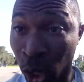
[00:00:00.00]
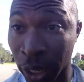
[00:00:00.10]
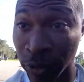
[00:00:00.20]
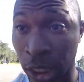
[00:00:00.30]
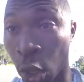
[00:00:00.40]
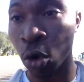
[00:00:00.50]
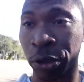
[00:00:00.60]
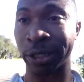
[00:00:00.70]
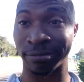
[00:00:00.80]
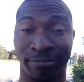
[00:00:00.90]
of the
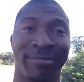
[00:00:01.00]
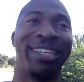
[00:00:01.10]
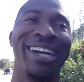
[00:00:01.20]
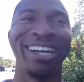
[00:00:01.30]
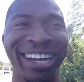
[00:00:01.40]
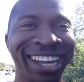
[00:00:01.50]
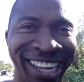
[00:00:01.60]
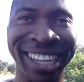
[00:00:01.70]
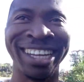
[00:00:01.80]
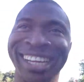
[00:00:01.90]
Lord.
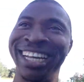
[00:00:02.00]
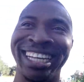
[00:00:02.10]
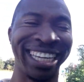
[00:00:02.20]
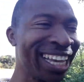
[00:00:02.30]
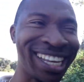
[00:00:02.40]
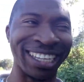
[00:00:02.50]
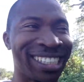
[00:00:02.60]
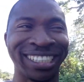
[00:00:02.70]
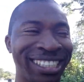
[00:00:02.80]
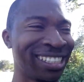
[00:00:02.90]
Yeah,
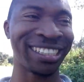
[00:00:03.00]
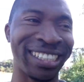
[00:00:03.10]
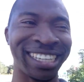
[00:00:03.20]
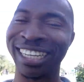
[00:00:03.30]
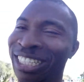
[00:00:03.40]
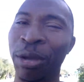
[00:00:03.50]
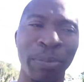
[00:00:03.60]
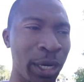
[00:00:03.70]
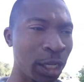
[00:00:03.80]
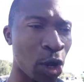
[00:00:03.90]
could you, in the
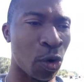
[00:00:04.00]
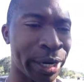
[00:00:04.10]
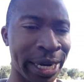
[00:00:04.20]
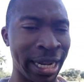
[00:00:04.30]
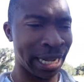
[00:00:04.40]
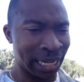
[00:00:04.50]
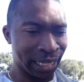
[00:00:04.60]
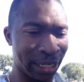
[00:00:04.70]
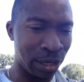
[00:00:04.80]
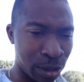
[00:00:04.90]
temple of the Lord,
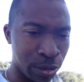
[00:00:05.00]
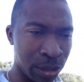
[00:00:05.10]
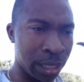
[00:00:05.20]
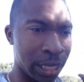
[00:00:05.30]
you know,